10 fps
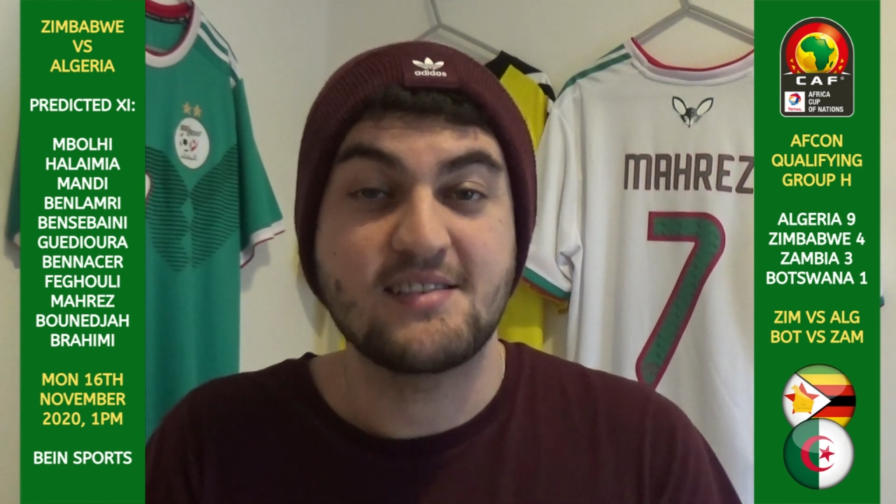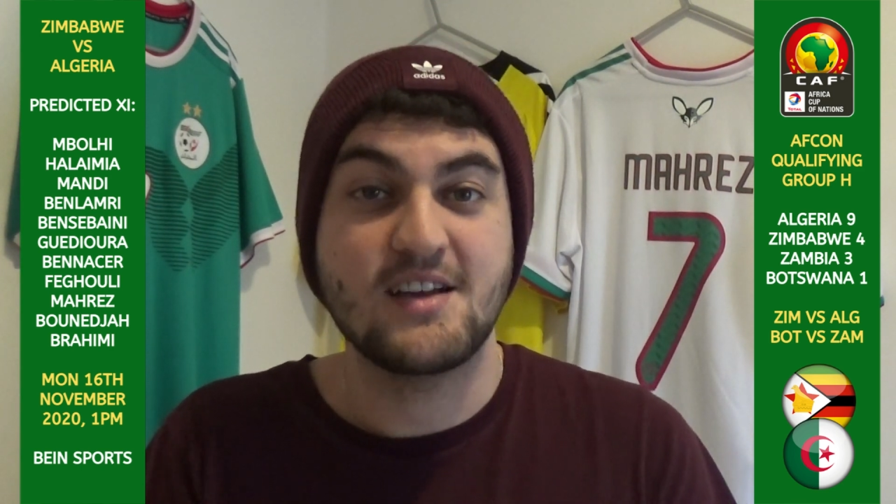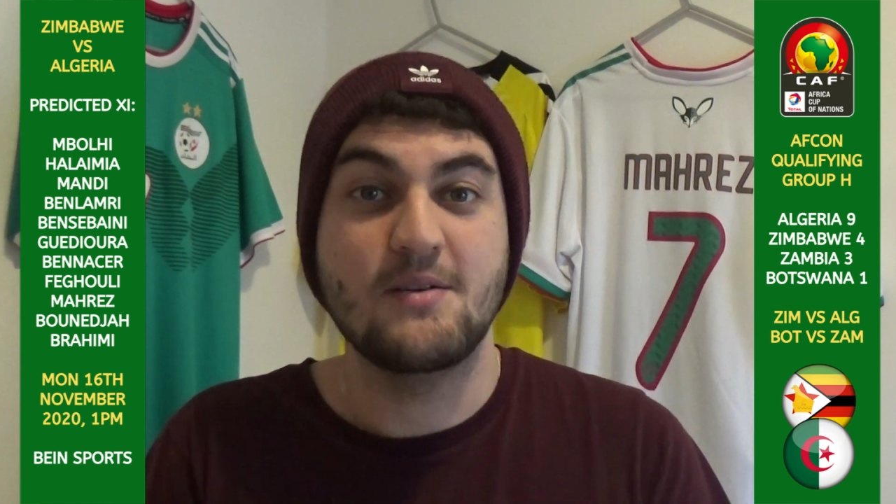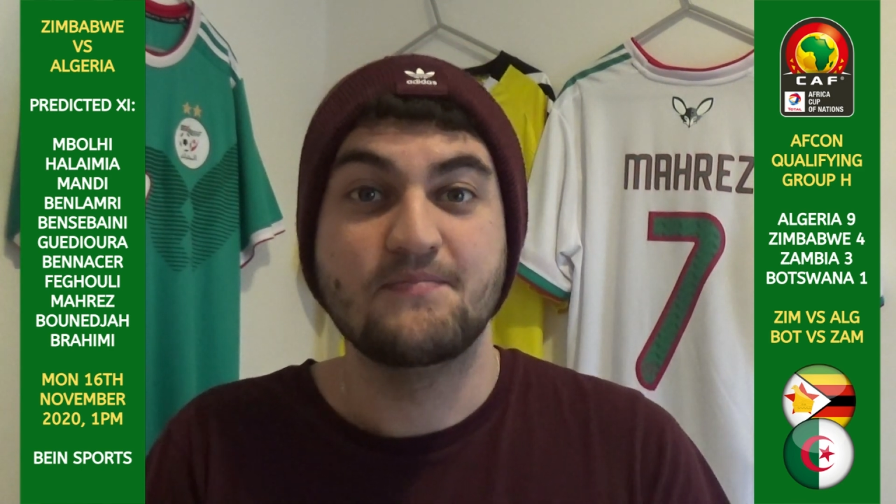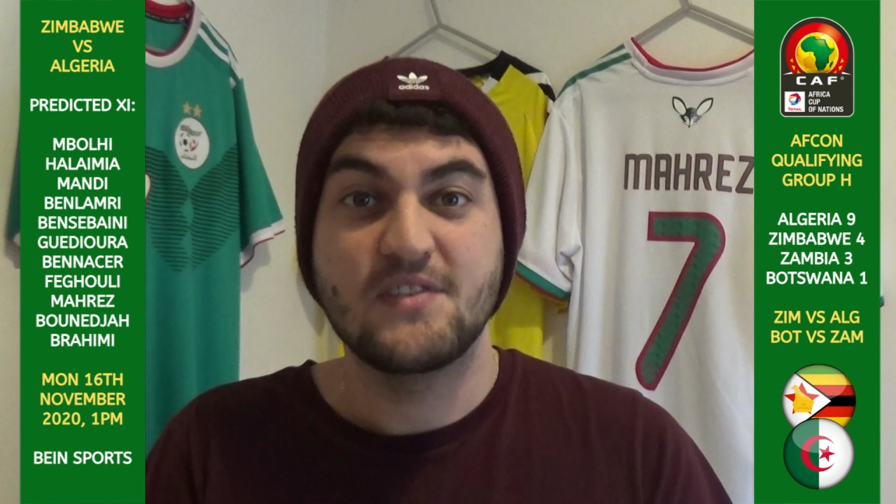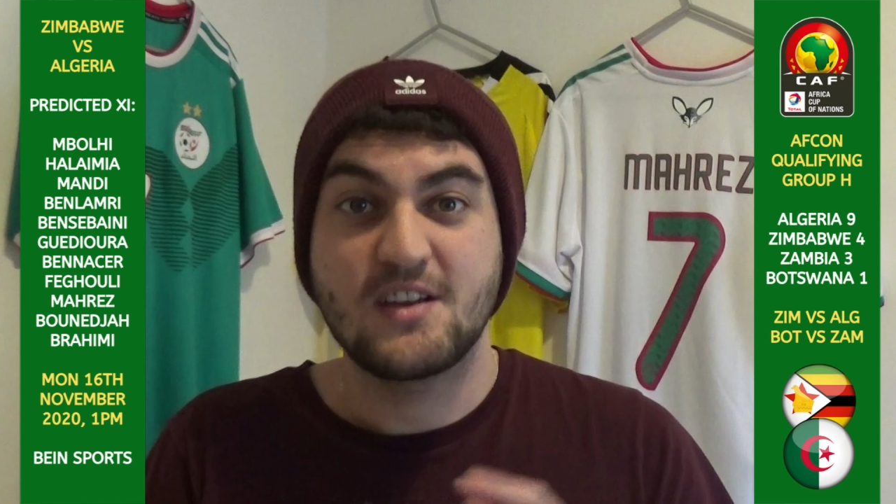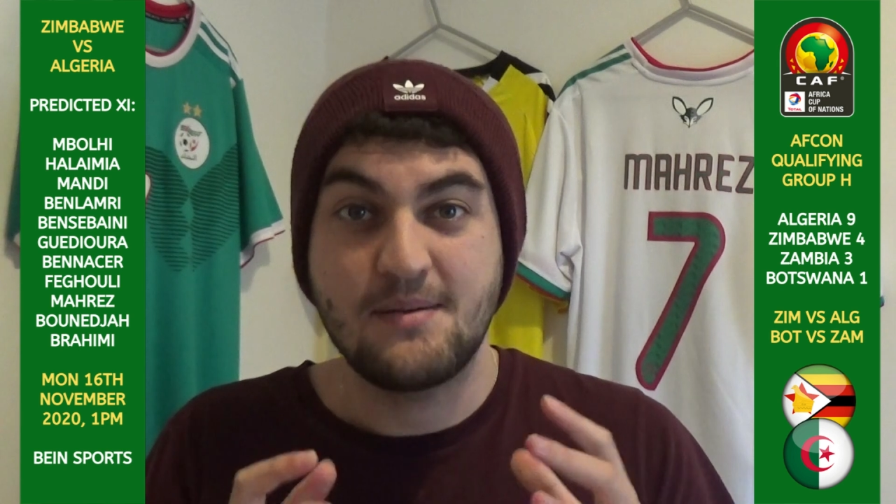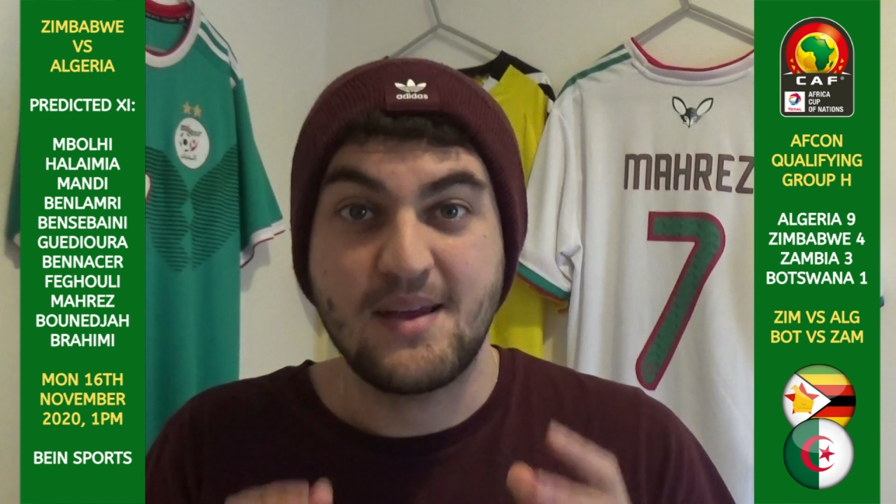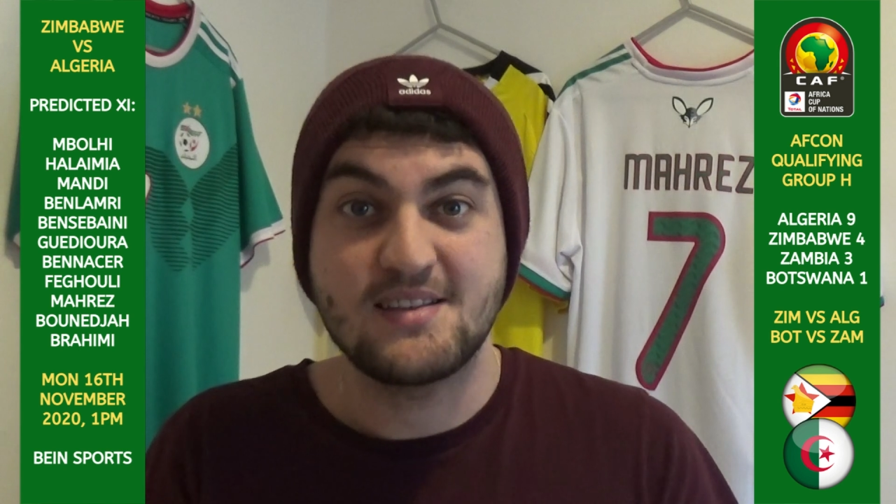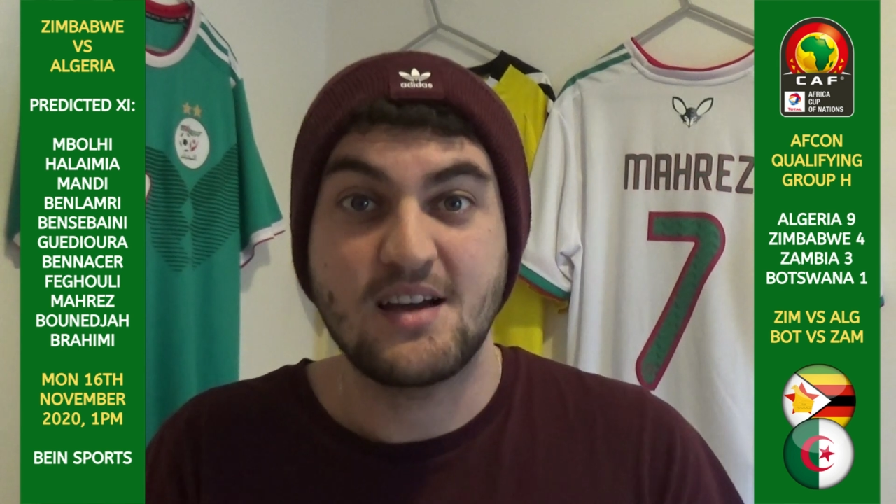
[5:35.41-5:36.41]
so
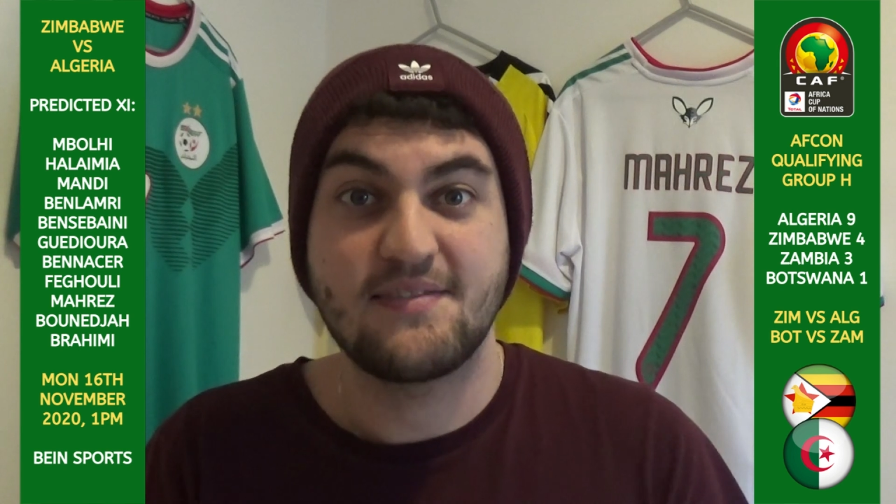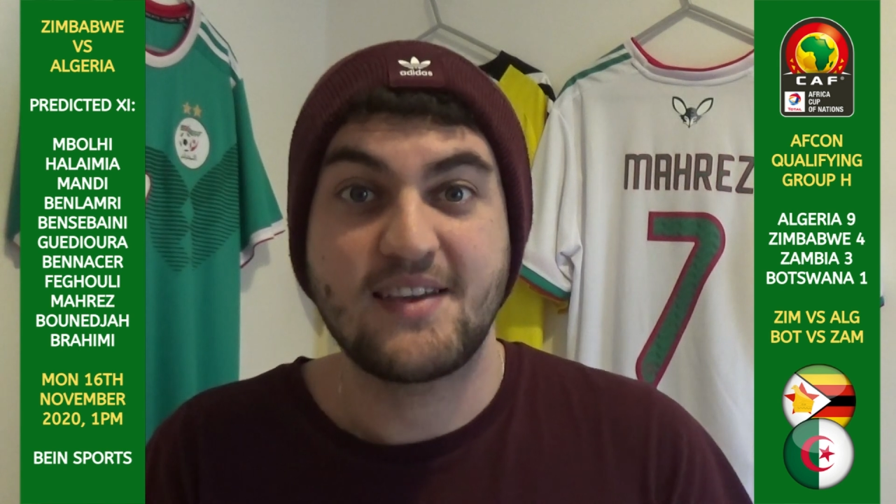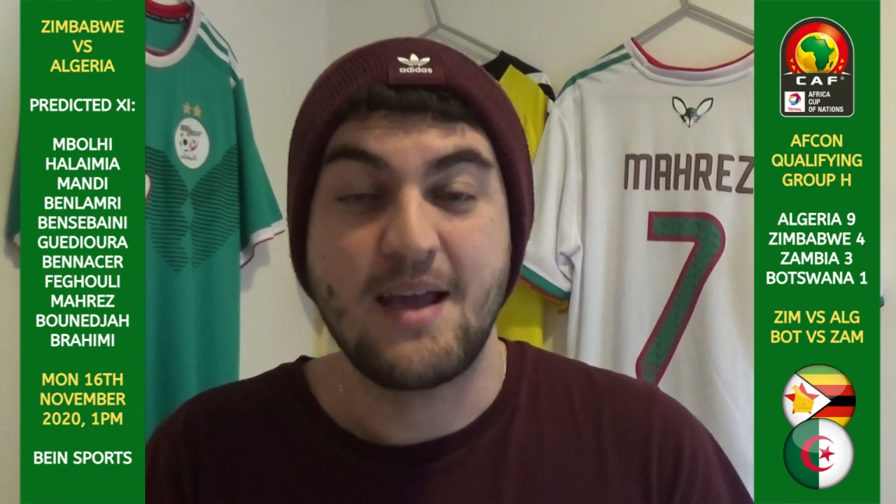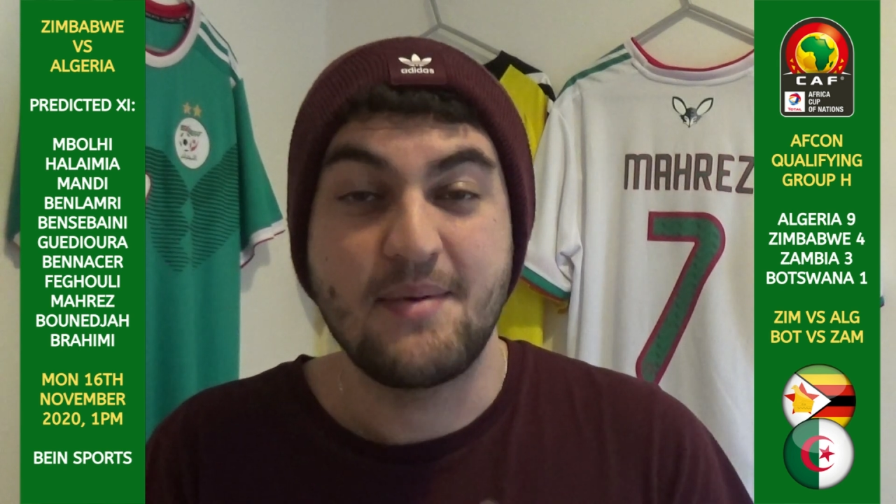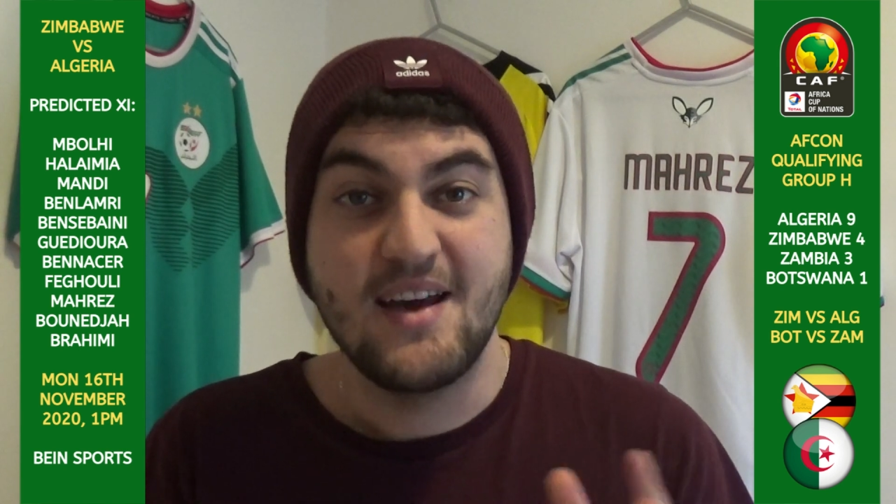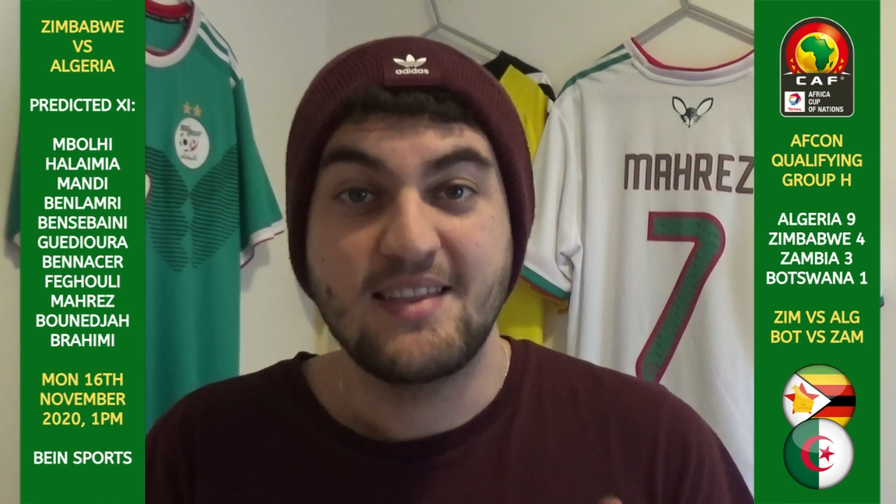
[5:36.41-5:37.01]
going to be a tough game.